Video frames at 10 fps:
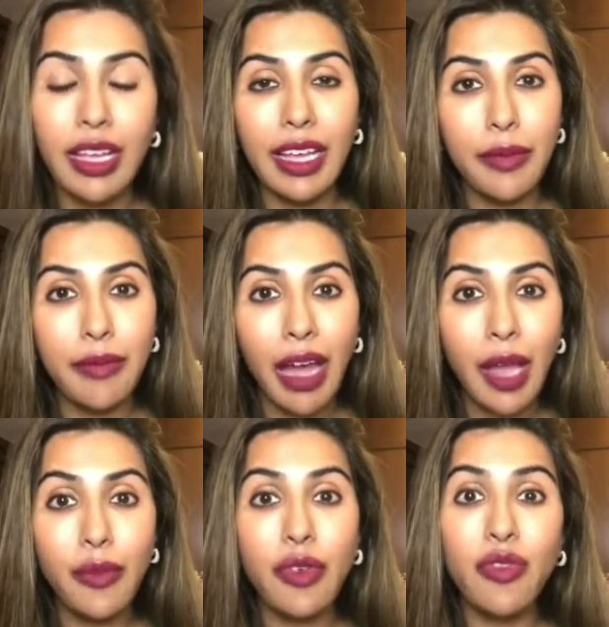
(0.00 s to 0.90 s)

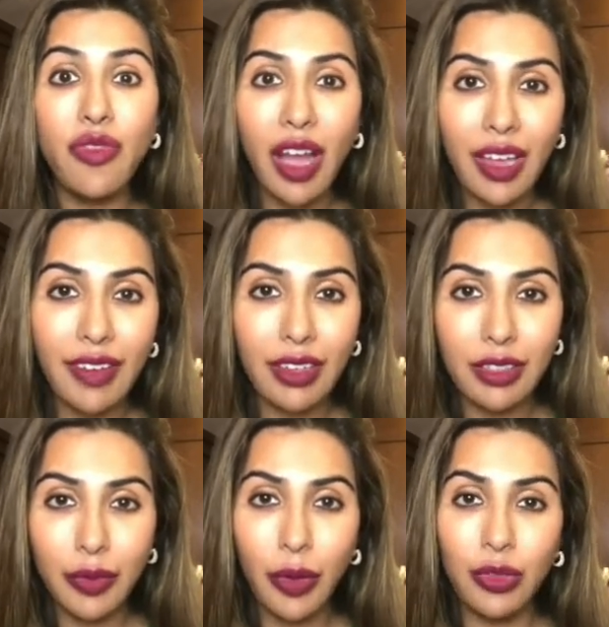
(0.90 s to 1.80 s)
Imbibe 5
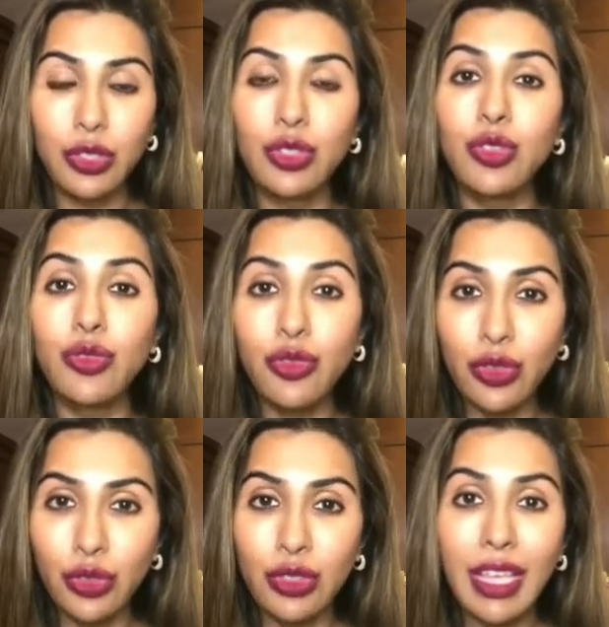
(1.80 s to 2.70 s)
healthy portions of
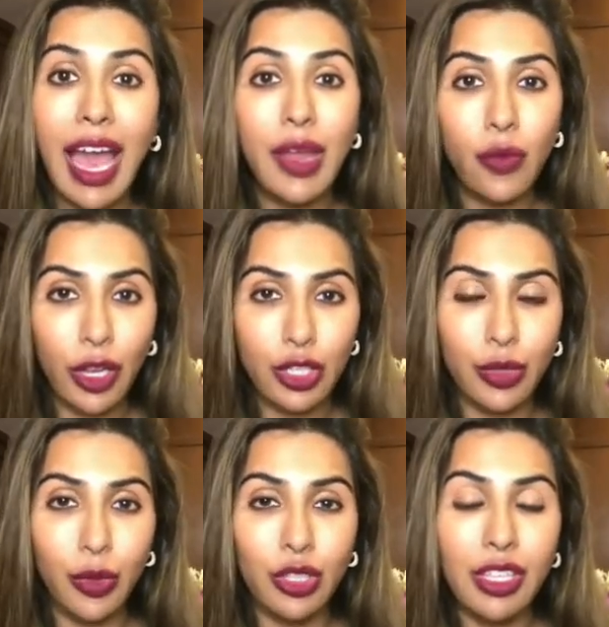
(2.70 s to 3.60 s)
fruits and
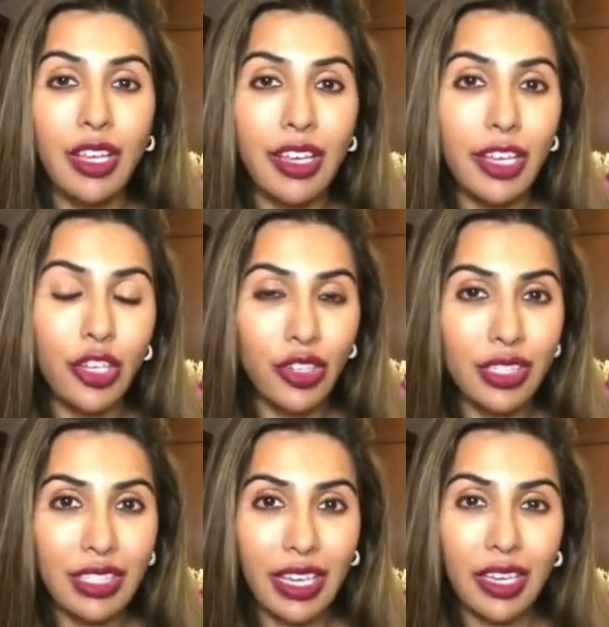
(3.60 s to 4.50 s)
vegetables in your
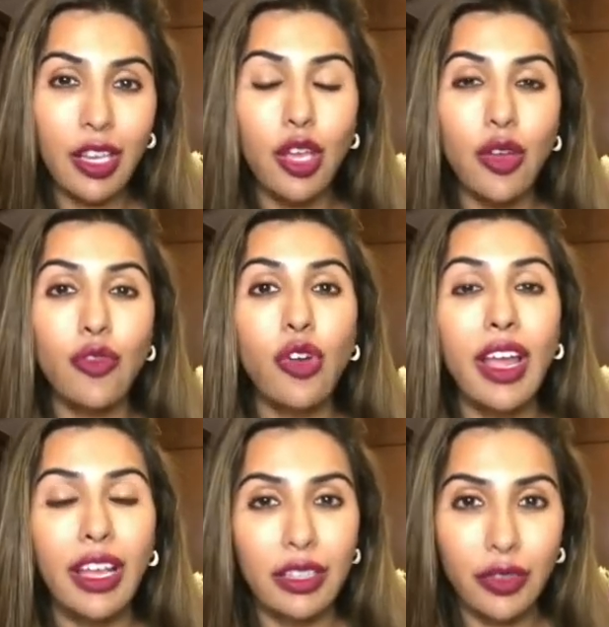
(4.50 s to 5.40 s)
skin for a
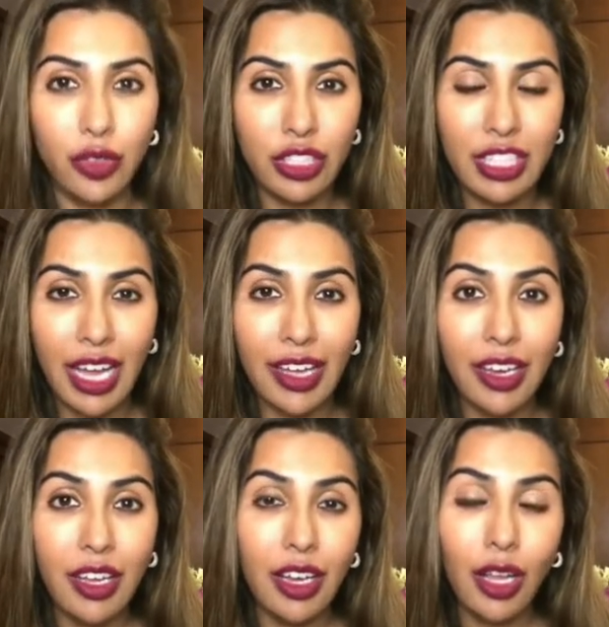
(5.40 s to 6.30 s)
healthy full diet.
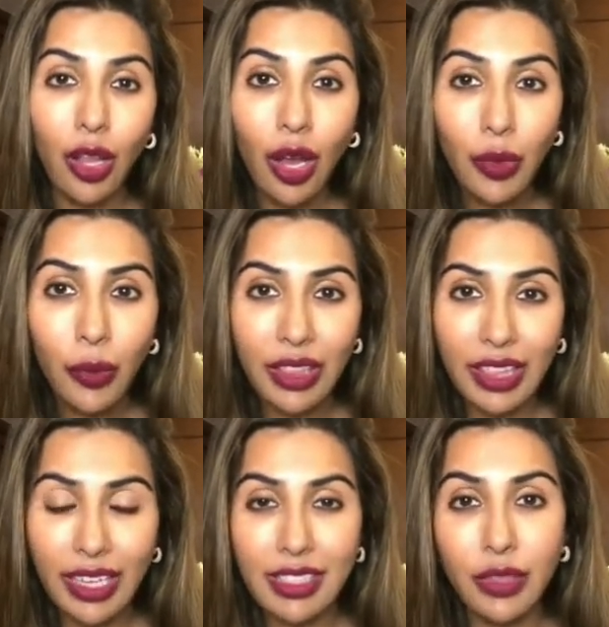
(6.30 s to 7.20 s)
Along with
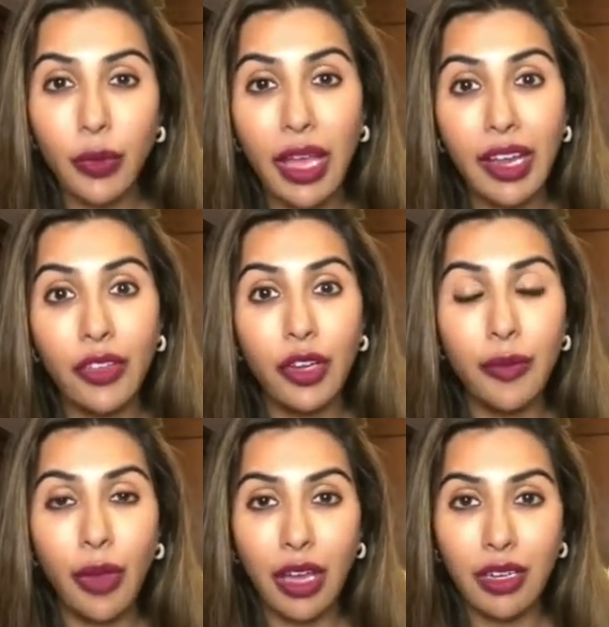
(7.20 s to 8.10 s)
this, another
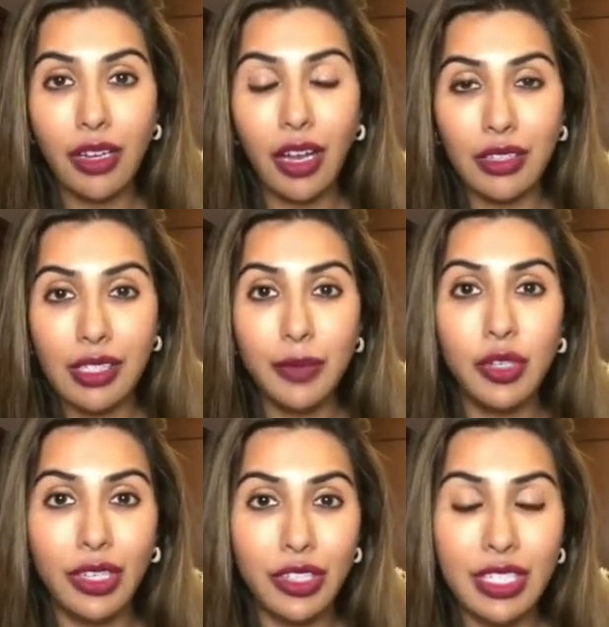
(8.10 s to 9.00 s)
important concept to
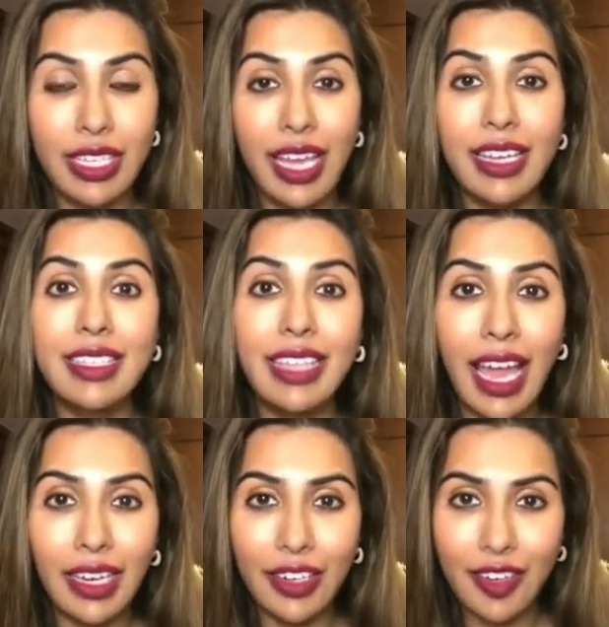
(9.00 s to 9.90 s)
understand is
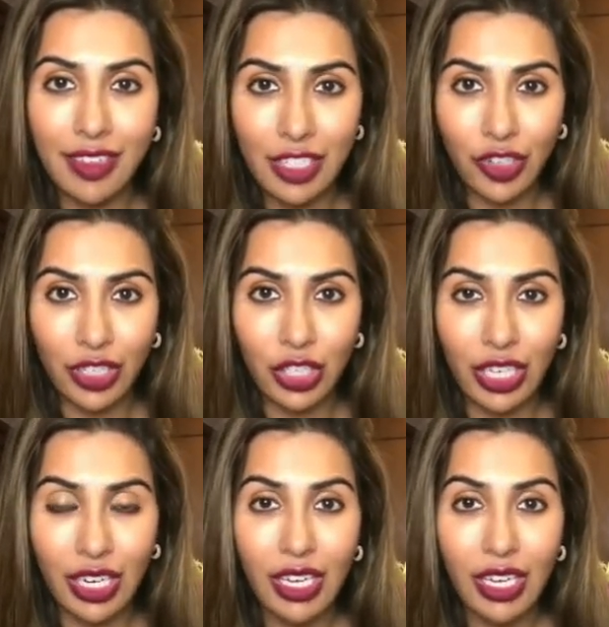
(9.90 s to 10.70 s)
calorie restriction.